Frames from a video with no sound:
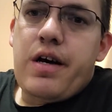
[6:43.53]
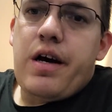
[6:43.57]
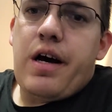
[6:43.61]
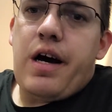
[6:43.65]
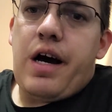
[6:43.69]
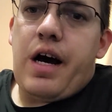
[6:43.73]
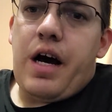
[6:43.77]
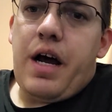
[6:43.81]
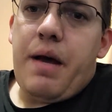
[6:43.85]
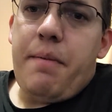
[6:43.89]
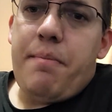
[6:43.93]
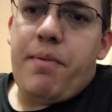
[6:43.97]

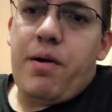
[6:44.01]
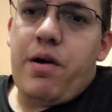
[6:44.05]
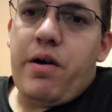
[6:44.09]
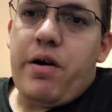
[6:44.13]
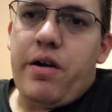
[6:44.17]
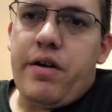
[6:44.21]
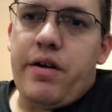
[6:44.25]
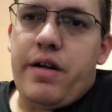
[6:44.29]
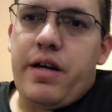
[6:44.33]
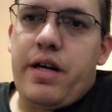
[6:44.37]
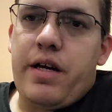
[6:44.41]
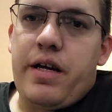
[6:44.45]
I
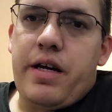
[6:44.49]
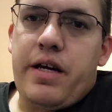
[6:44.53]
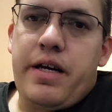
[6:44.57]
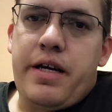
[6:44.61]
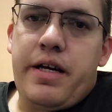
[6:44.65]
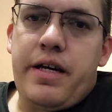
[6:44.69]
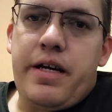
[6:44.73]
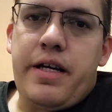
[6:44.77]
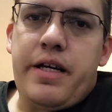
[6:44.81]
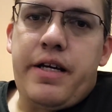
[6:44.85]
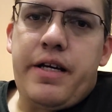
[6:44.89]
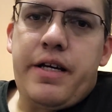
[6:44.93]
bought
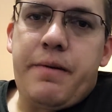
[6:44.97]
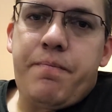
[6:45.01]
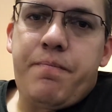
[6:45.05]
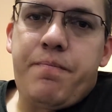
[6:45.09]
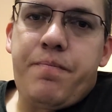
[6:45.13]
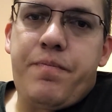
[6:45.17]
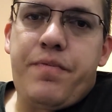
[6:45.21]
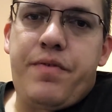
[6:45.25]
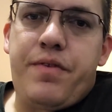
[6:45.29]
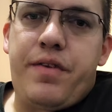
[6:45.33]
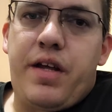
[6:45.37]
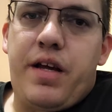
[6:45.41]
a
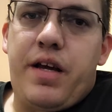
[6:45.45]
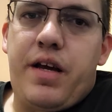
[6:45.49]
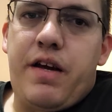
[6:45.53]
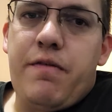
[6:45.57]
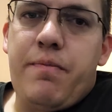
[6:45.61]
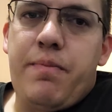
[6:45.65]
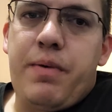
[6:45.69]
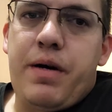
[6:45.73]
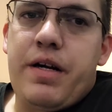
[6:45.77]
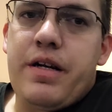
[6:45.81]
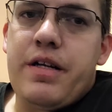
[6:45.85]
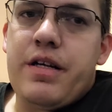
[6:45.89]

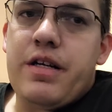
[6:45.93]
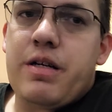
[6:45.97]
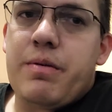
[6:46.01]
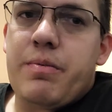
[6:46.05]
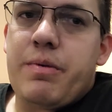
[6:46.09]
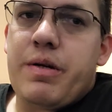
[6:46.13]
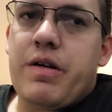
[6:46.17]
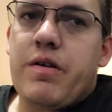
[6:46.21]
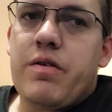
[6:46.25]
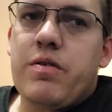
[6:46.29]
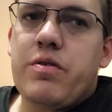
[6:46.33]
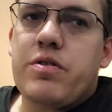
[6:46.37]
F-body
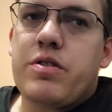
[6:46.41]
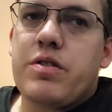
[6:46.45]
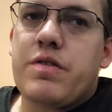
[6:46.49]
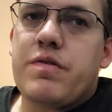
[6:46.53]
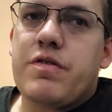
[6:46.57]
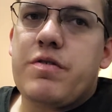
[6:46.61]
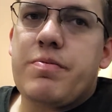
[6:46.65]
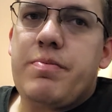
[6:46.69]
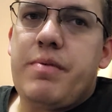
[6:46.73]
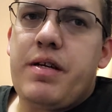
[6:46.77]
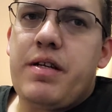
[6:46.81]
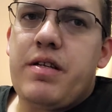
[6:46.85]
Camaro
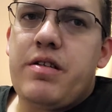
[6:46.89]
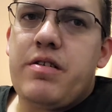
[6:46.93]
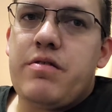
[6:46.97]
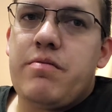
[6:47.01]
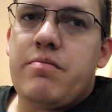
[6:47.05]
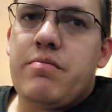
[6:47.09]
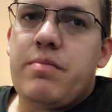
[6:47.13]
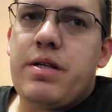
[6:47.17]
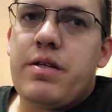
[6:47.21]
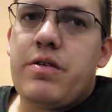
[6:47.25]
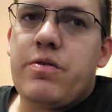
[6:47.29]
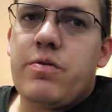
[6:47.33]
service
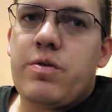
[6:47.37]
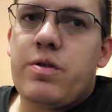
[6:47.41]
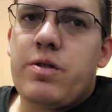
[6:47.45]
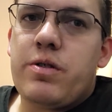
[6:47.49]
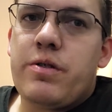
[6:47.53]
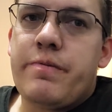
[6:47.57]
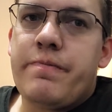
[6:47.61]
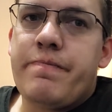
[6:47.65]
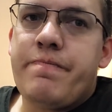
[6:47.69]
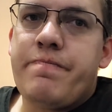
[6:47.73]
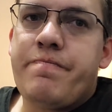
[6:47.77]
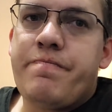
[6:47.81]

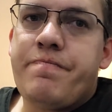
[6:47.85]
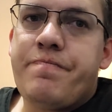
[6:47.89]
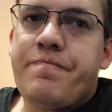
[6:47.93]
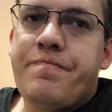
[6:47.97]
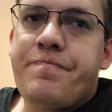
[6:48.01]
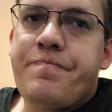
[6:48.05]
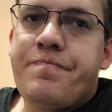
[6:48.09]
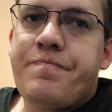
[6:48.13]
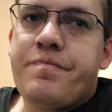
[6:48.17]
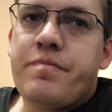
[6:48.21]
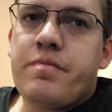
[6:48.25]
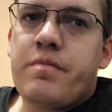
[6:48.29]
manual
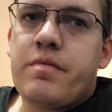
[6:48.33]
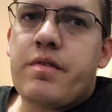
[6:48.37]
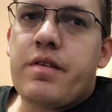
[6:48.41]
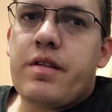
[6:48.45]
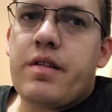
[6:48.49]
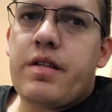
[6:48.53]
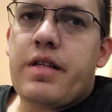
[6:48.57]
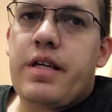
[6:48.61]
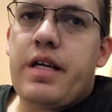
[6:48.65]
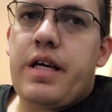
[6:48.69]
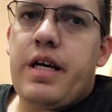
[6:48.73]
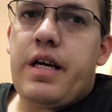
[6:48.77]

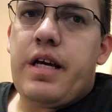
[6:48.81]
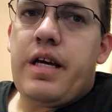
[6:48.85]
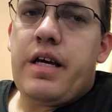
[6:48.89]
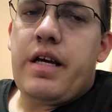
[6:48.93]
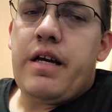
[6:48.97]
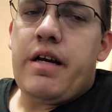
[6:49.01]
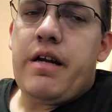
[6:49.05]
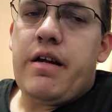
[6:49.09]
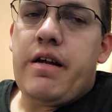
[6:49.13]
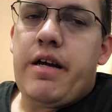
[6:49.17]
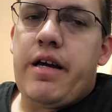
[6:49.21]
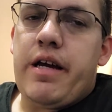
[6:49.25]

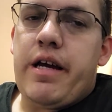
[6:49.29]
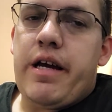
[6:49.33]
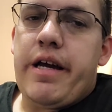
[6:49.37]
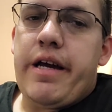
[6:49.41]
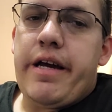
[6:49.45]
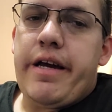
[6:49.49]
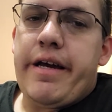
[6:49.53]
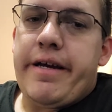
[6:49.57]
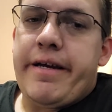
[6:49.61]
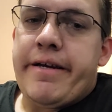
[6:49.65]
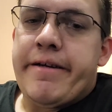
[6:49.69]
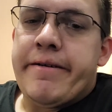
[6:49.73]
and
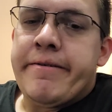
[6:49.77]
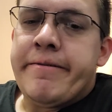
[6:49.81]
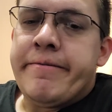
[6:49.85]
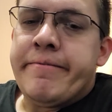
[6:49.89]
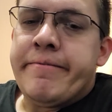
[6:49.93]
a